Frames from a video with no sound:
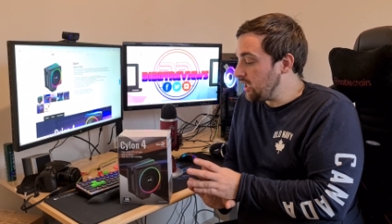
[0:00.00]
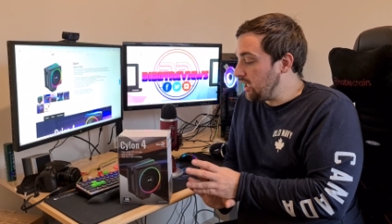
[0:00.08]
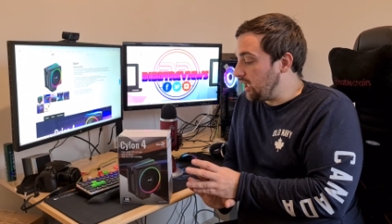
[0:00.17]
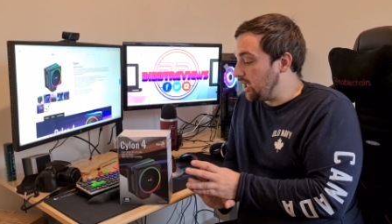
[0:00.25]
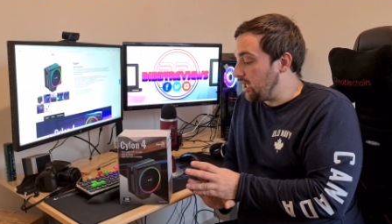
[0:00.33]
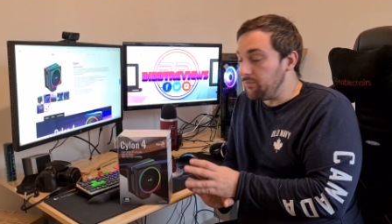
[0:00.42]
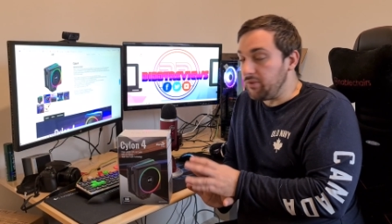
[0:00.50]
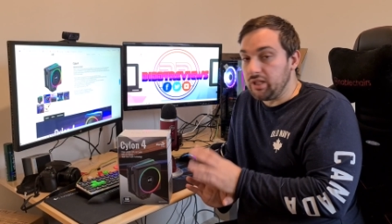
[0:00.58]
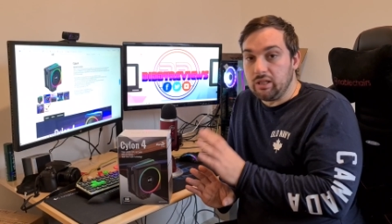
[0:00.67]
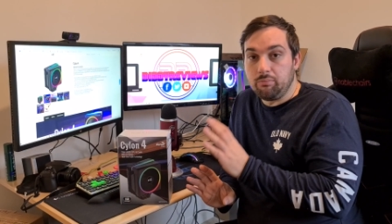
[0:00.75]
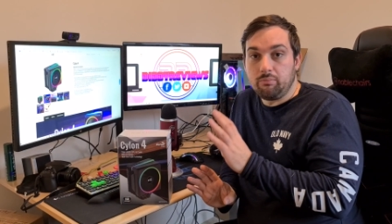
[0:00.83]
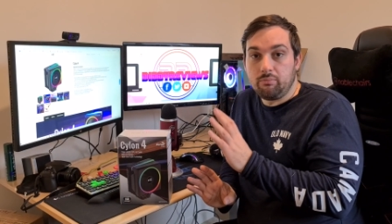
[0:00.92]
Um,
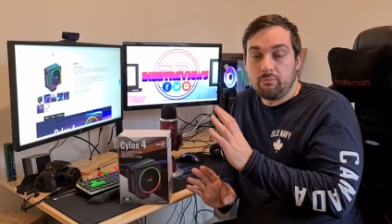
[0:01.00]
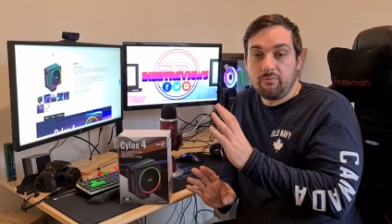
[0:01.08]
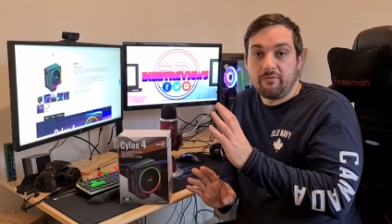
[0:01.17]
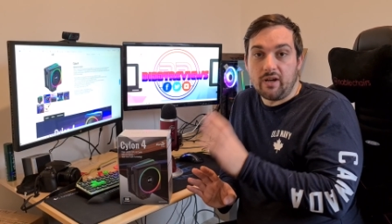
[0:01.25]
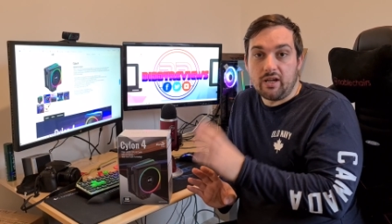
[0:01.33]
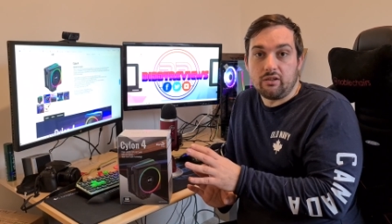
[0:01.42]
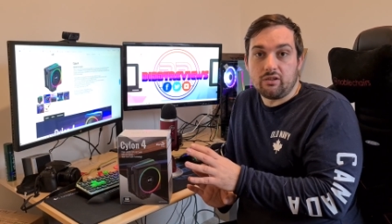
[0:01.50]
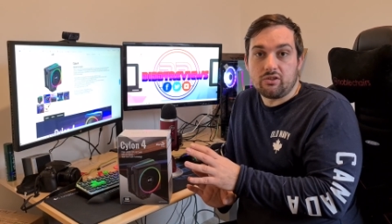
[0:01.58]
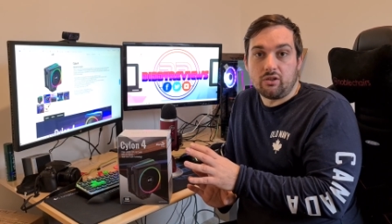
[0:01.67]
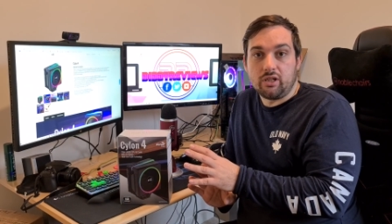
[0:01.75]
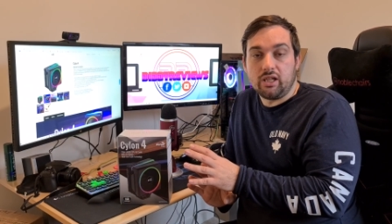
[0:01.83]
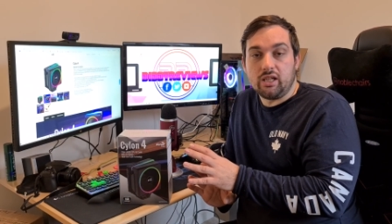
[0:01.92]
the fan that's
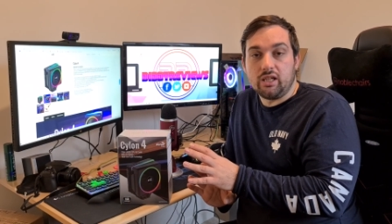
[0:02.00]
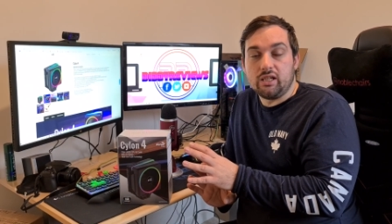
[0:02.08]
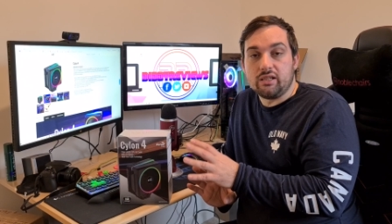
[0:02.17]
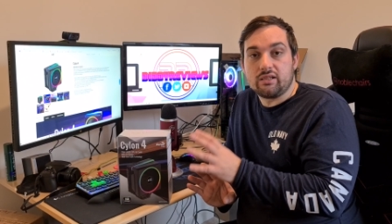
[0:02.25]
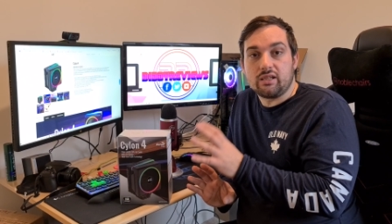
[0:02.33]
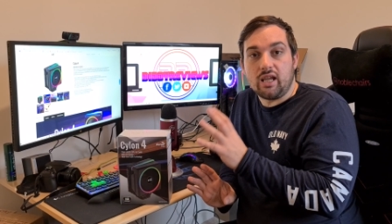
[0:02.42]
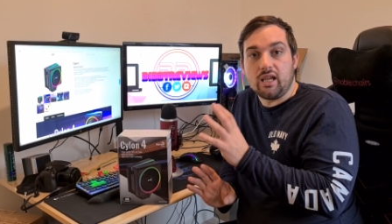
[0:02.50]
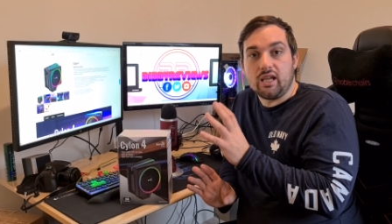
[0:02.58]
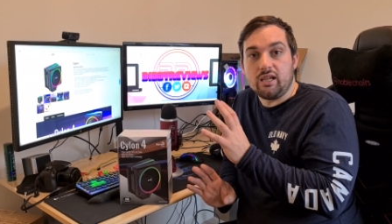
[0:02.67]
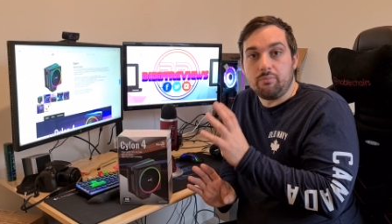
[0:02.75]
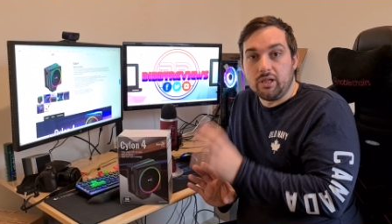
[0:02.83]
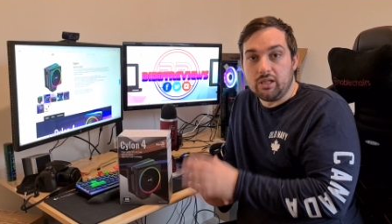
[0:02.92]
on it is
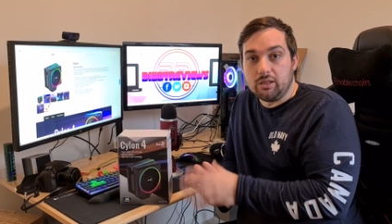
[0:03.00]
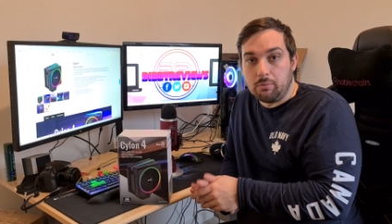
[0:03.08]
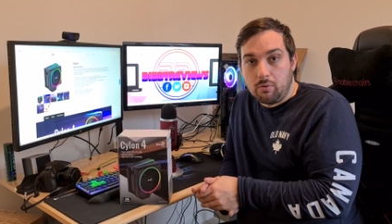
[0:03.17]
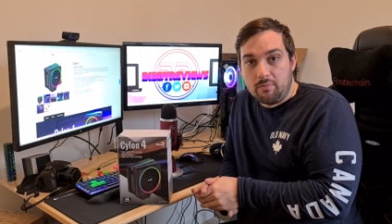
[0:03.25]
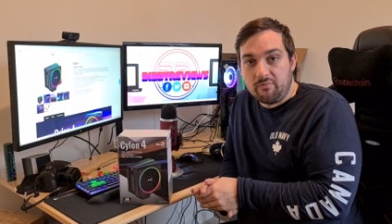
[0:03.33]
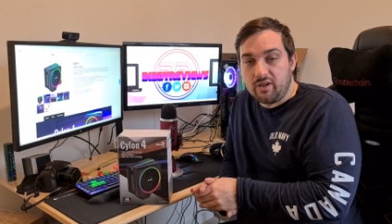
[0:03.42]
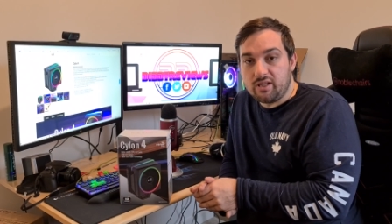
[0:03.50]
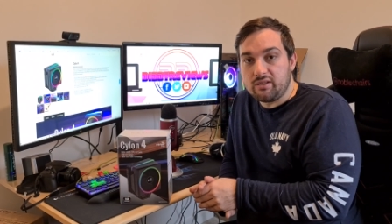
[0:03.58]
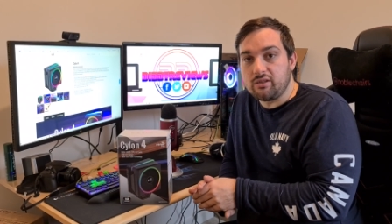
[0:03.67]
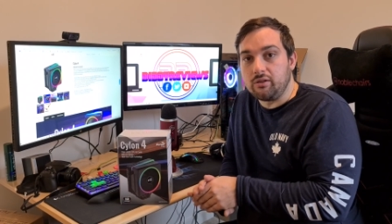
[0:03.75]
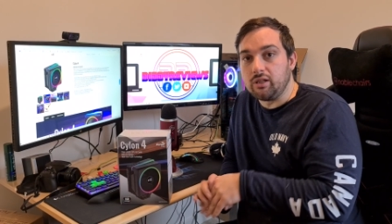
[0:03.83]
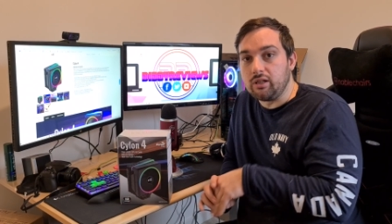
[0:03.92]
a PWM fan,
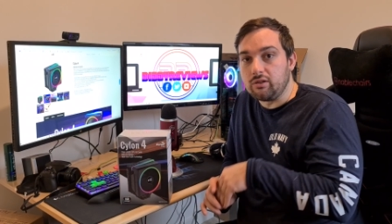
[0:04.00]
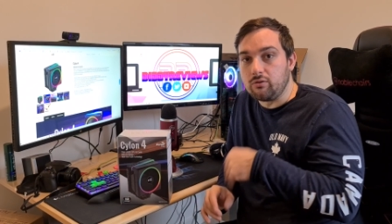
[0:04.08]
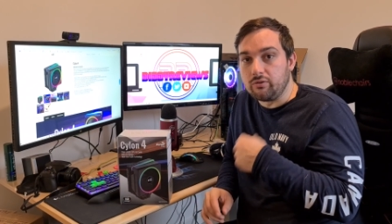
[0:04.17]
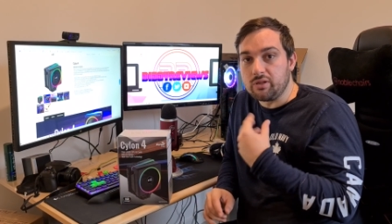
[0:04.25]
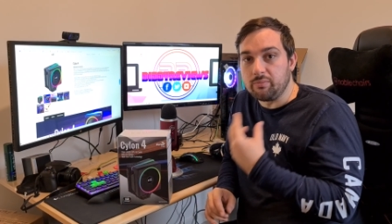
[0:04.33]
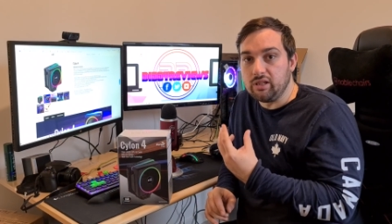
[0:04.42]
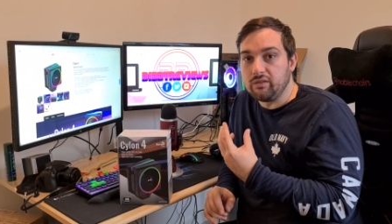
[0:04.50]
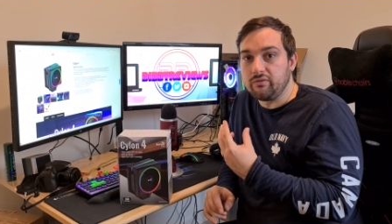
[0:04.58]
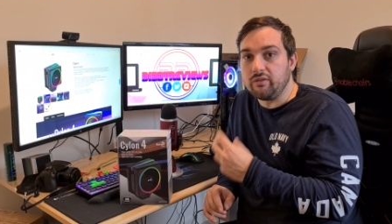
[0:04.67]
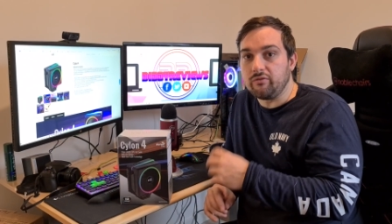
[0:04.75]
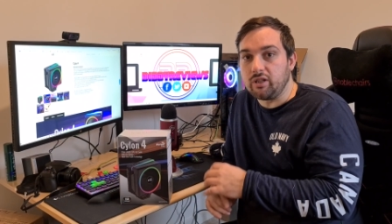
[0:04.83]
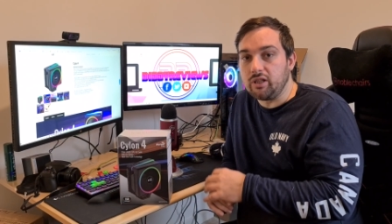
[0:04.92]
so you control the speed of
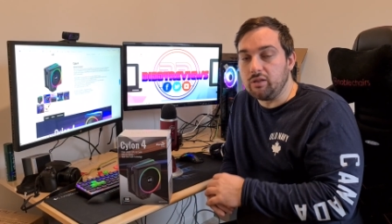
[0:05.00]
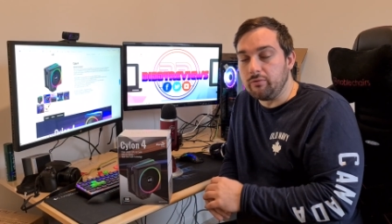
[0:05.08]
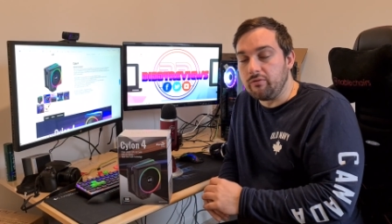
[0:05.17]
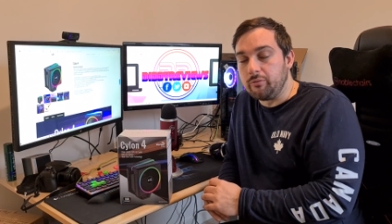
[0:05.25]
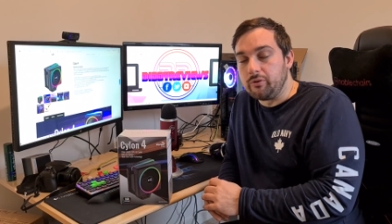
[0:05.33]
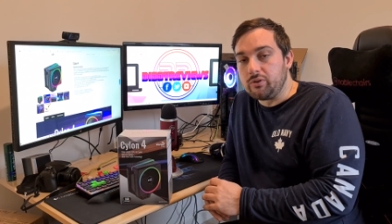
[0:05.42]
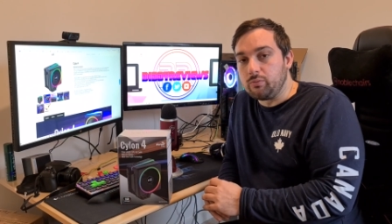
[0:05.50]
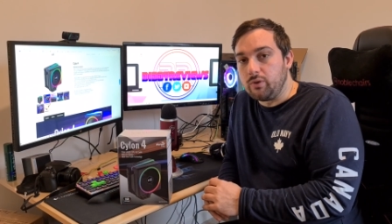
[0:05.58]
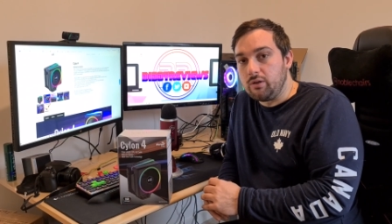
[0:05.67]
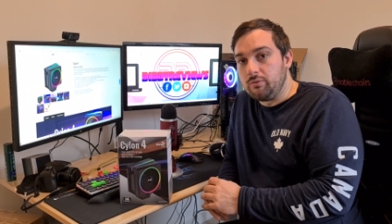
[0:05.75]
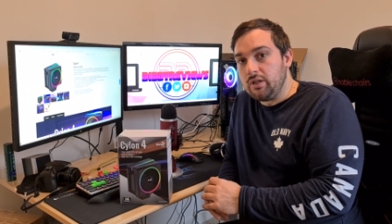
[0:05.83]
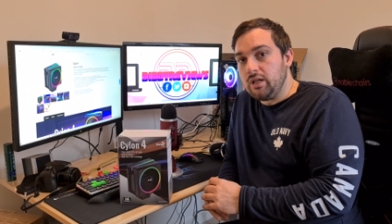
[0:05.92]
it via your motherboard as
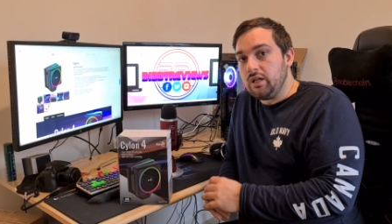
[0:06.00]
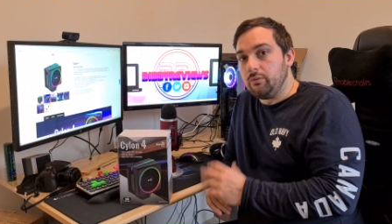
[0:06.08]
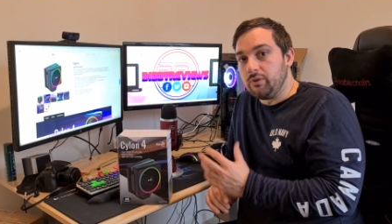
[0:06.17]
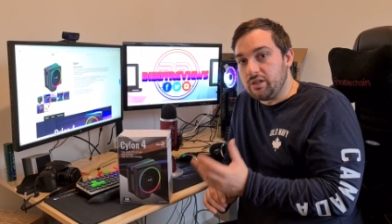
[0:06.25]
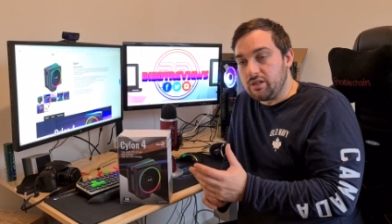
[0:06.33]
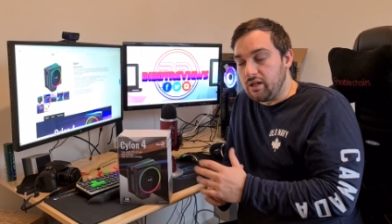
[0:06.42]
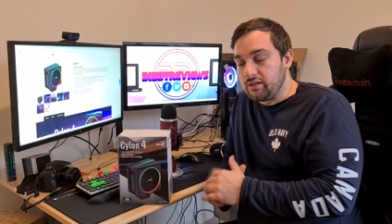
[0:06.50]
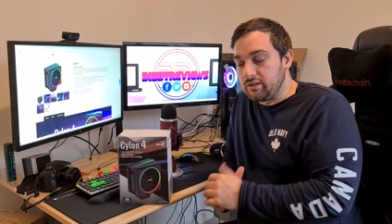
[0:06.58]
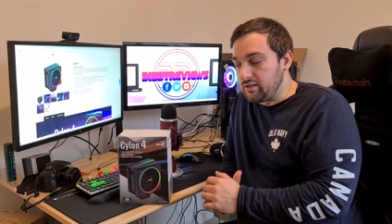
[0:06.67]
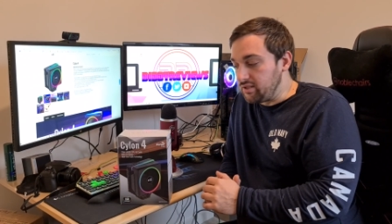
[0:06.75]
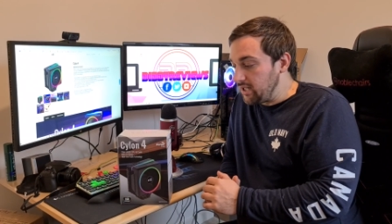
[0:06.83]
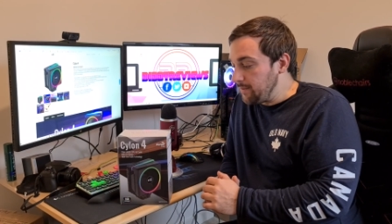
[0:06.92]
well, which is nice
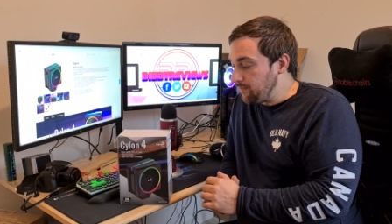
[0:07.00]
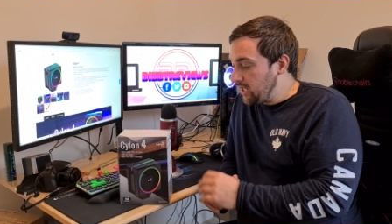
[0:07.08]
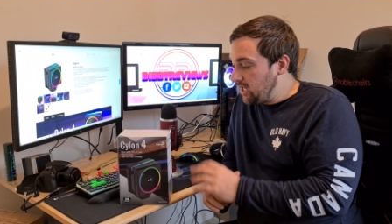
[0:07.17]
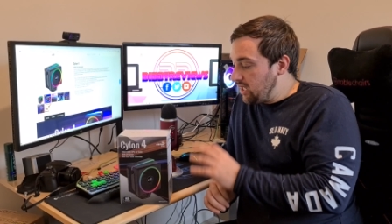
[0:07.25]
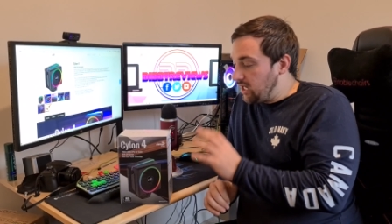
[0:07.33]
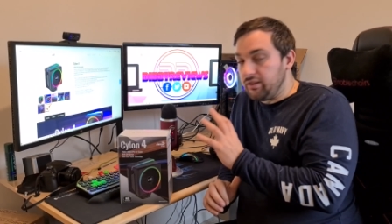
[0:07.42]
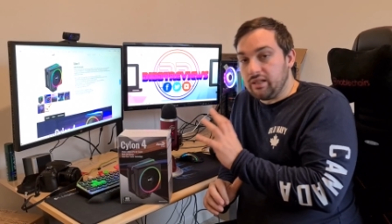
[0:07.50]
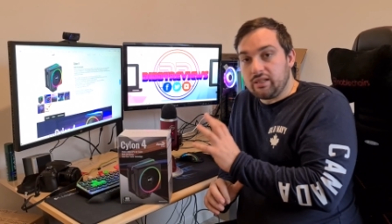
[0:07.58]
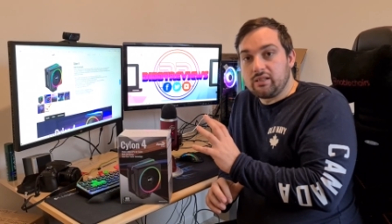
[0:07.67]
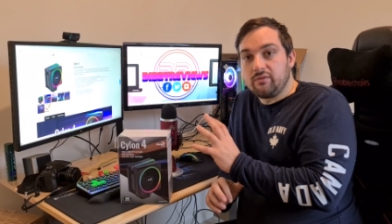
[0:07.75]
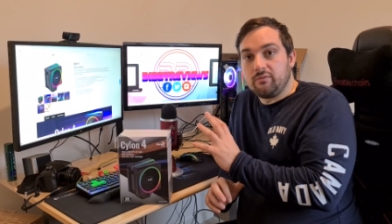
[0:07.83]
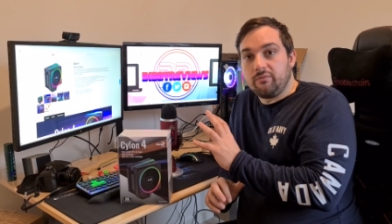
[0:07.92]
to see. And
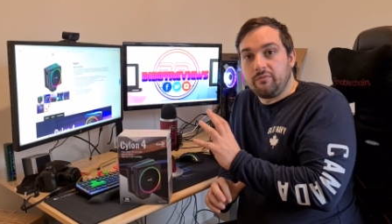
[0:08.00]
this